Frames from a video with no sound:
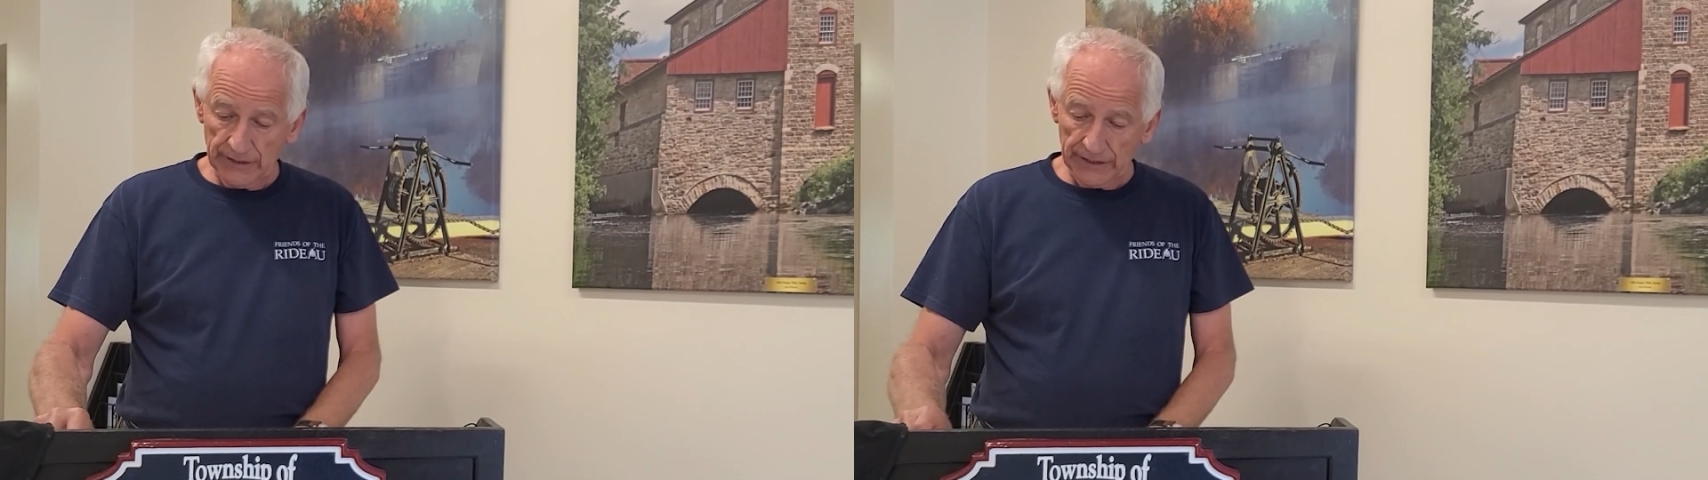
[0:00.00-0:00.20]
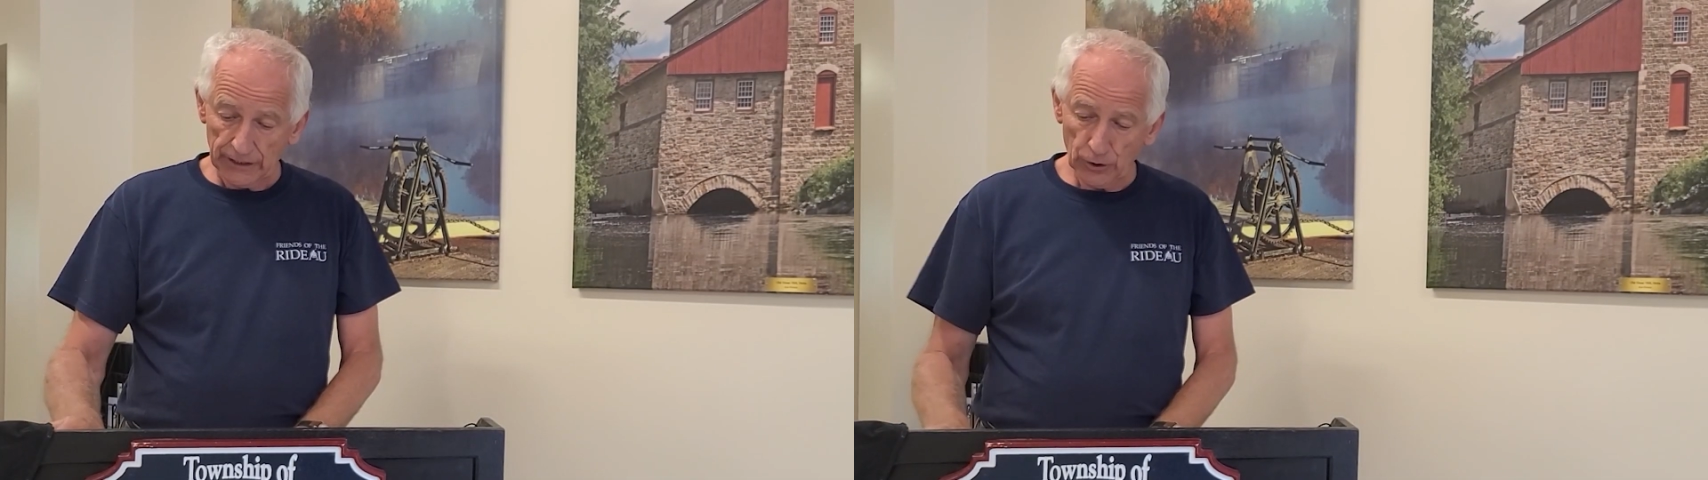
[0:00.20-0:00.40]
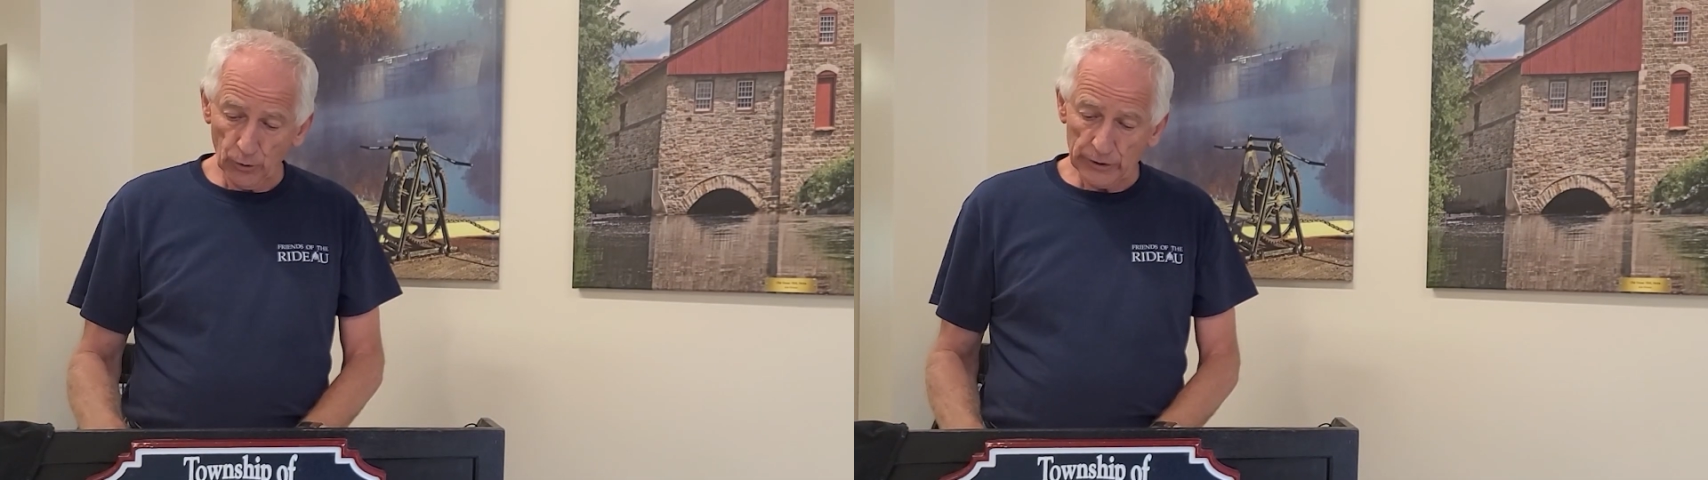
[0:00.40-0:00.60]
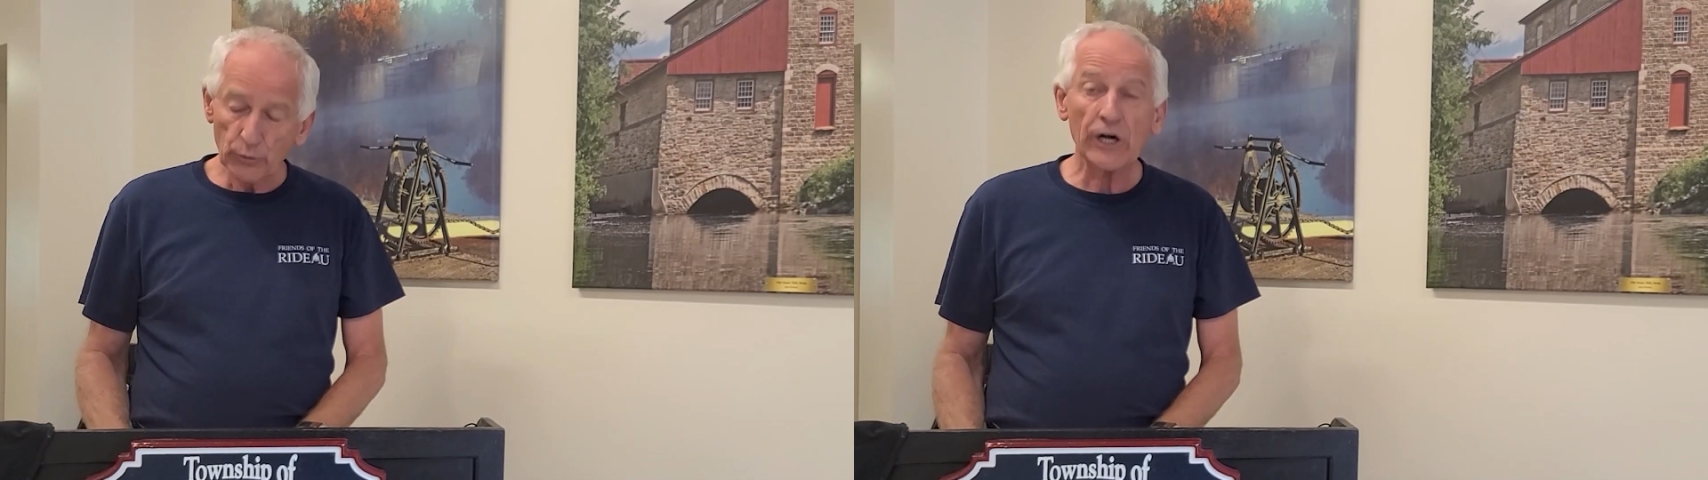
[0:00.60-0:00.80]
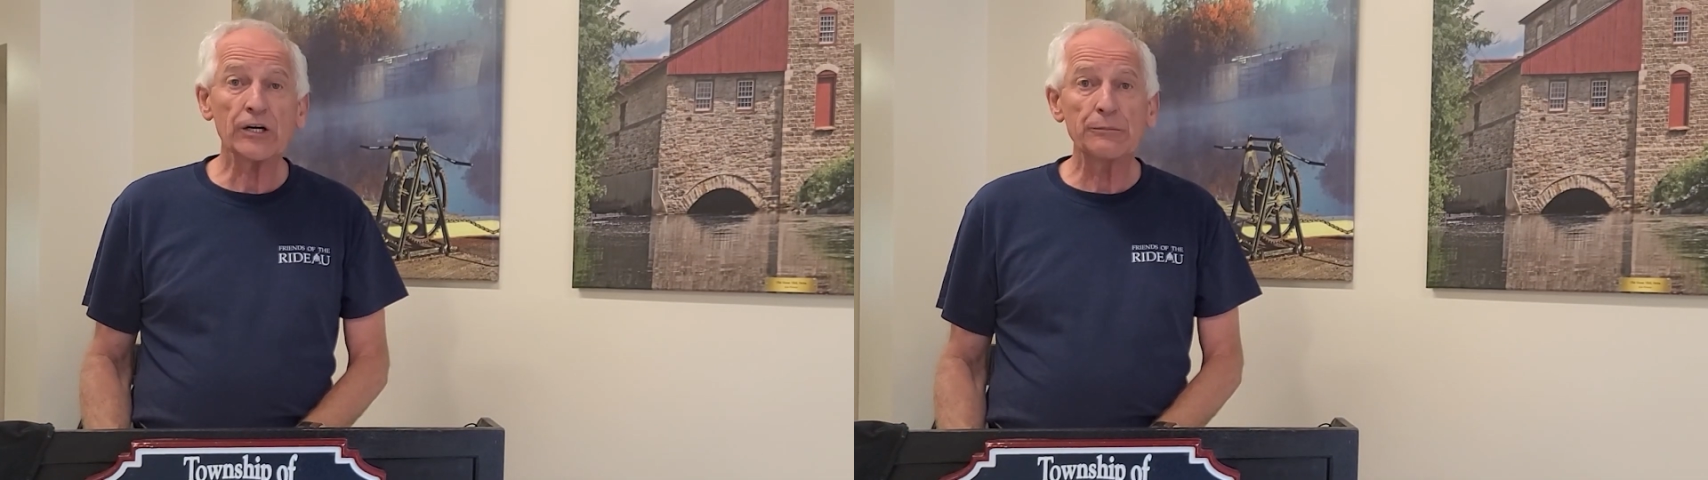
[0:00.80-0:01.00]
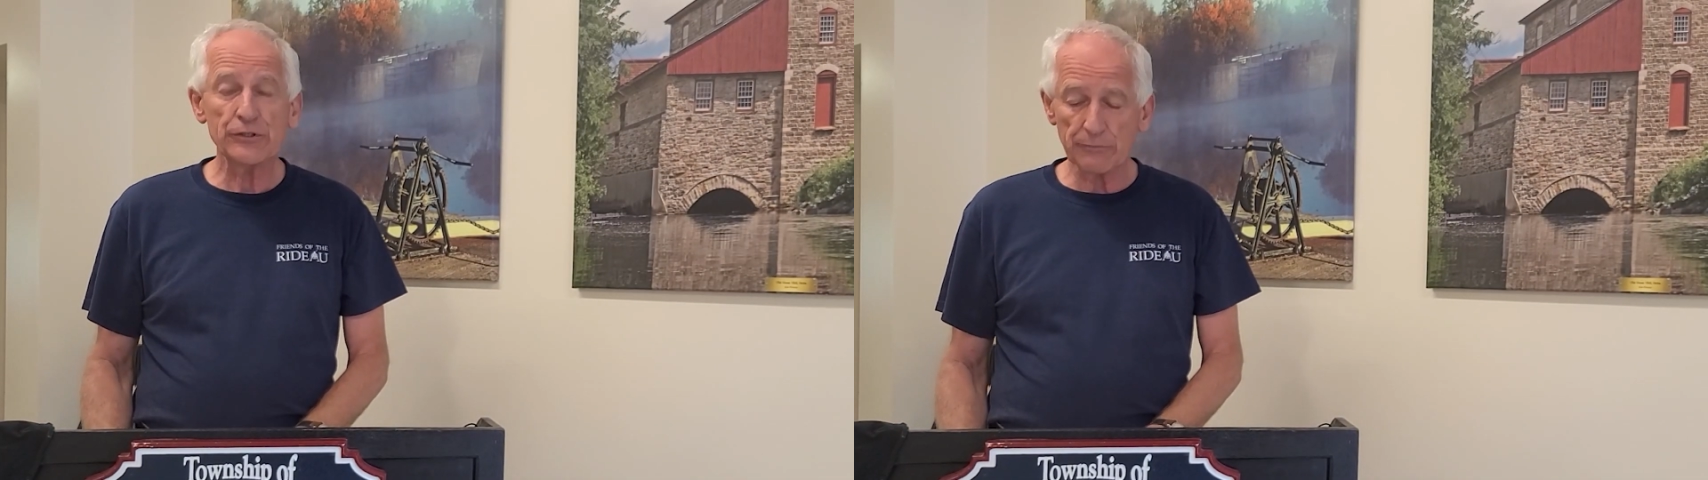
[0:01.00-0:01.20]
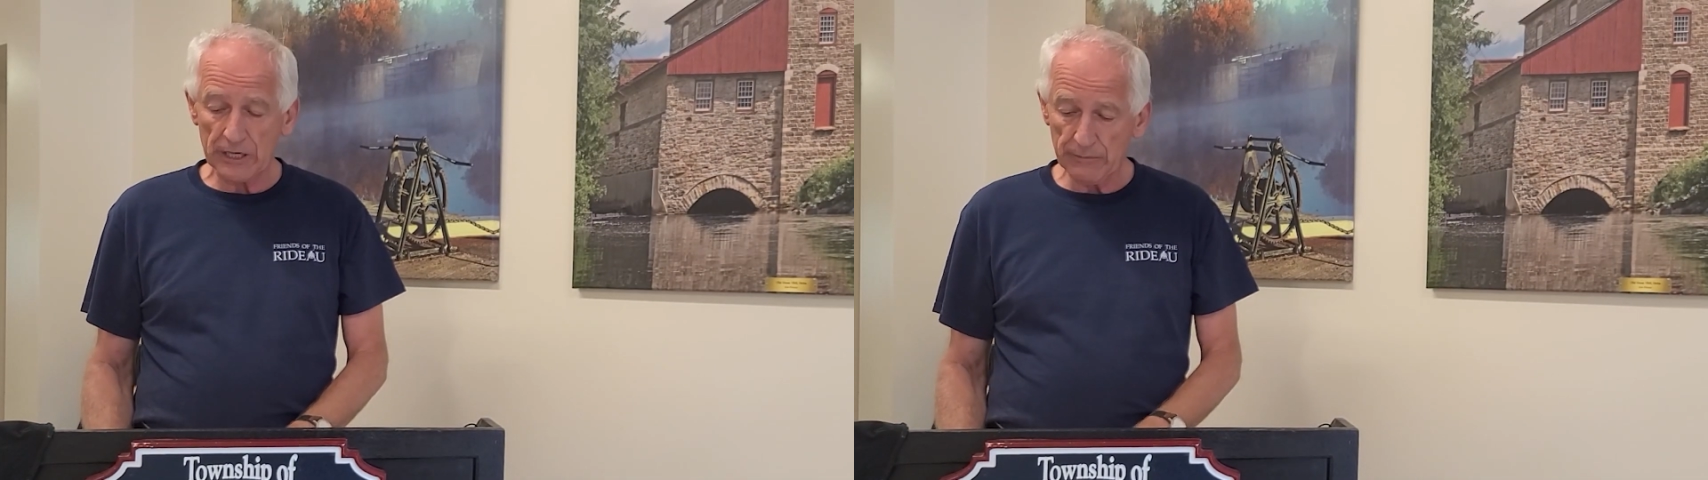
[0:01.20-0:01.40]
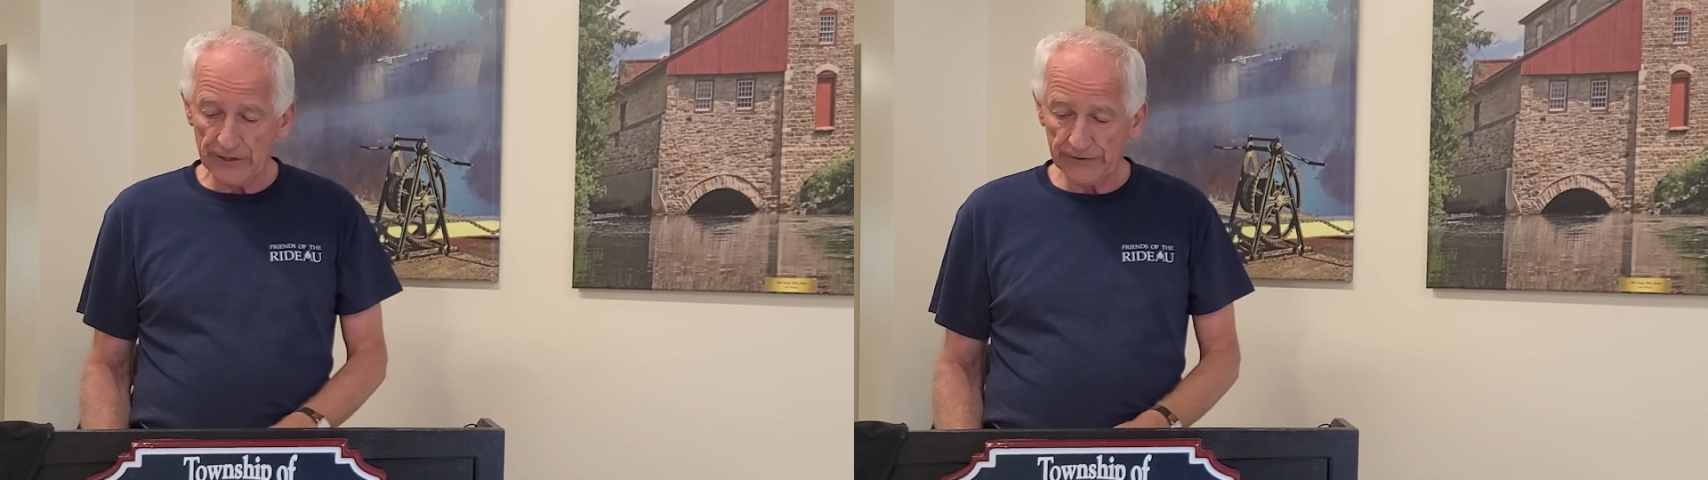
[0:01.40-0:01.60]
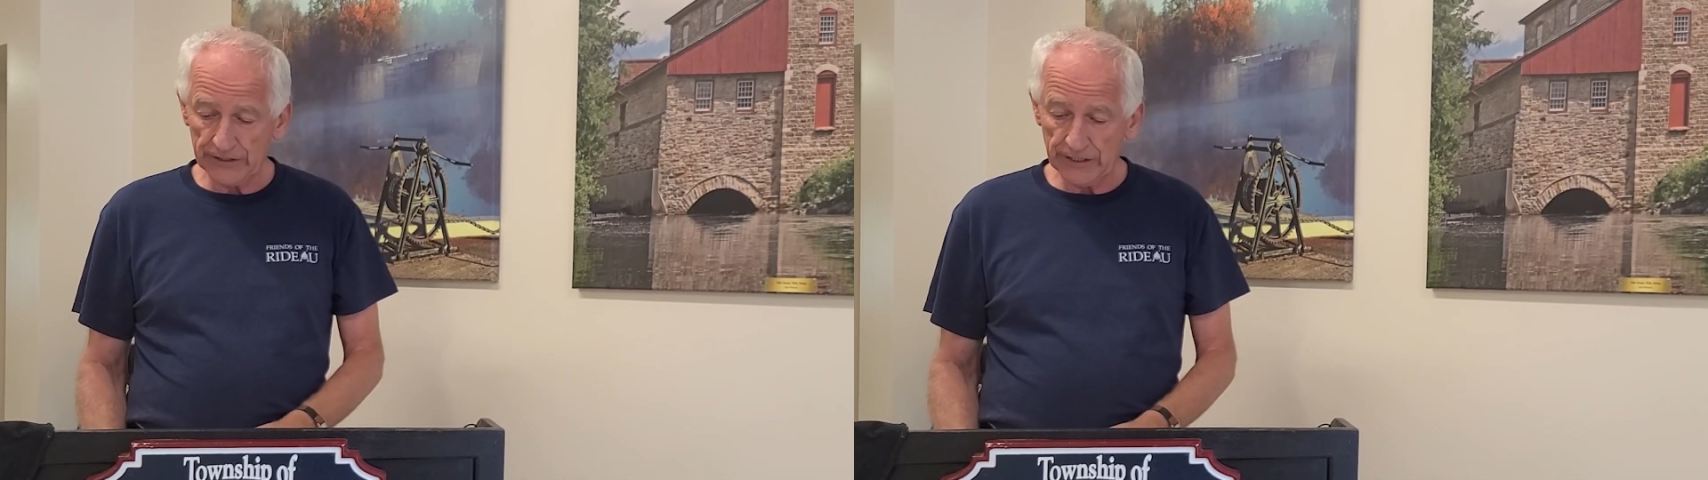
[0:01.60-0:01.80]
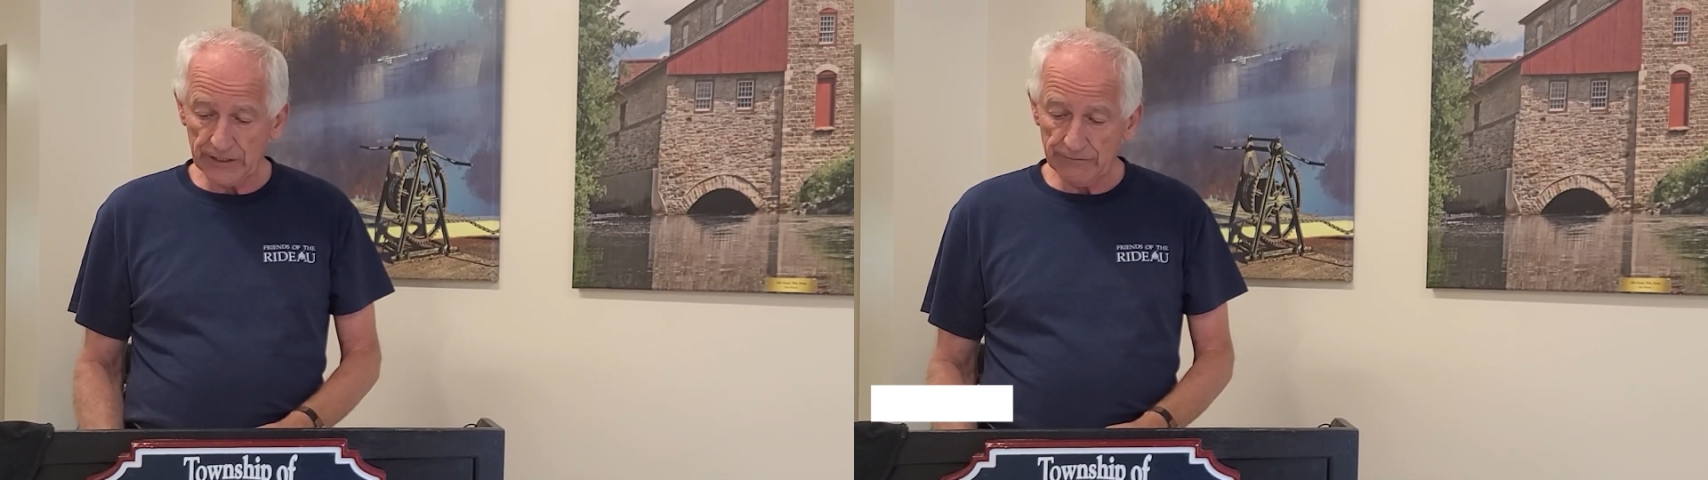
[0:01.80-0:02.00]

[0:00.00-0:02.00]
Hello and welcome to my monthly